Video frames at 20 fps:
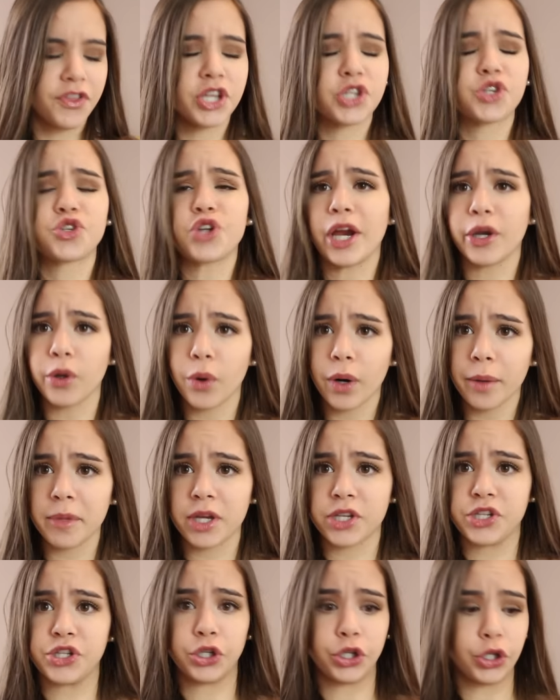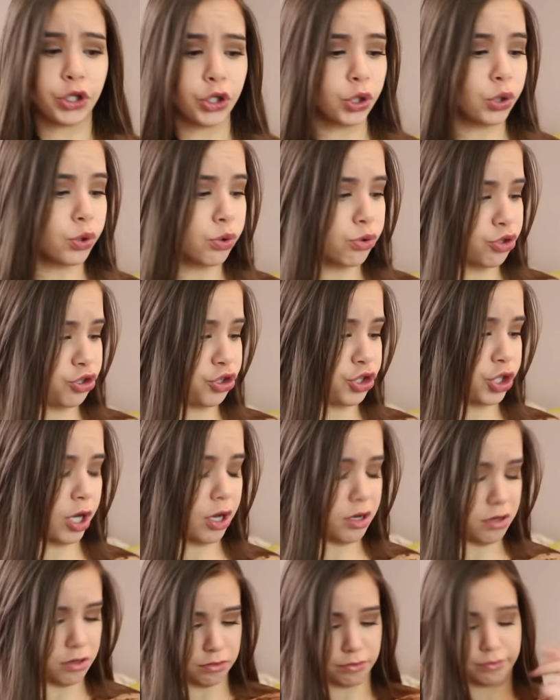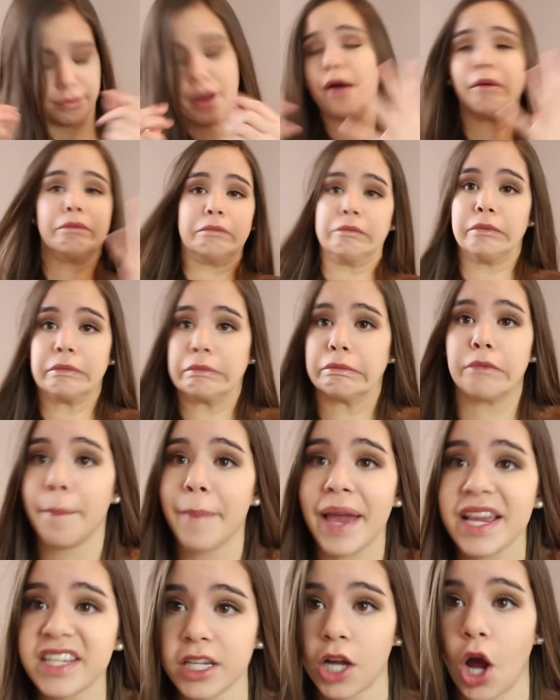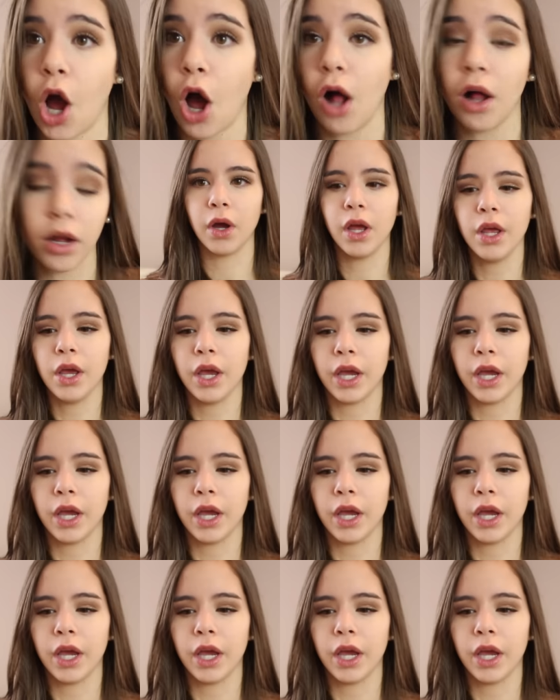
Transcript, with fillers: of this ginormous, huge, um, amazing haul.